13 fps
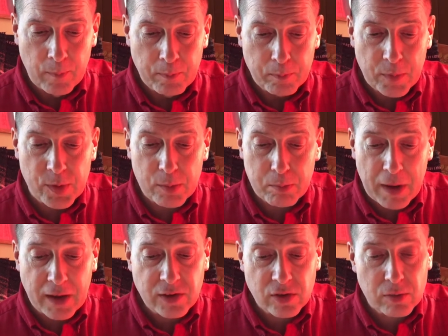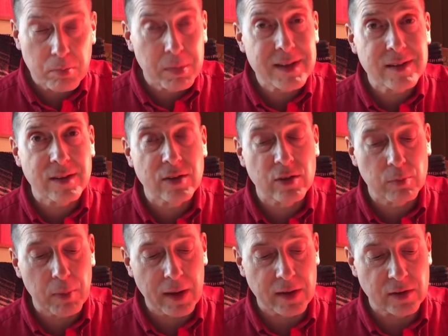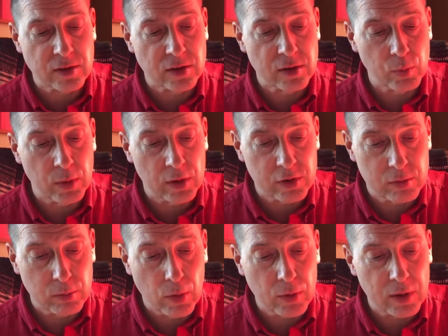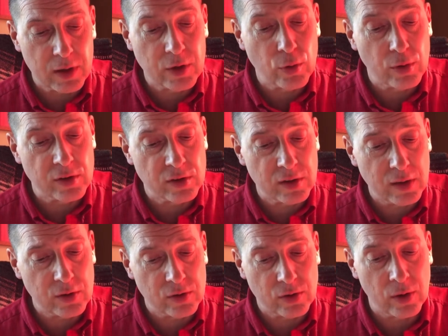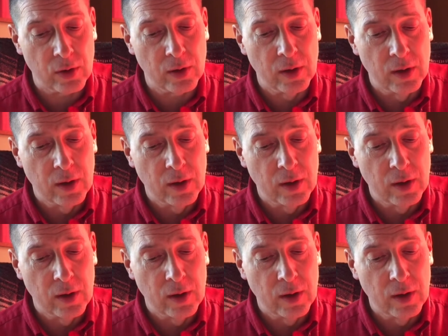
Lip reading: but the best beaten spice will smoke in your censer,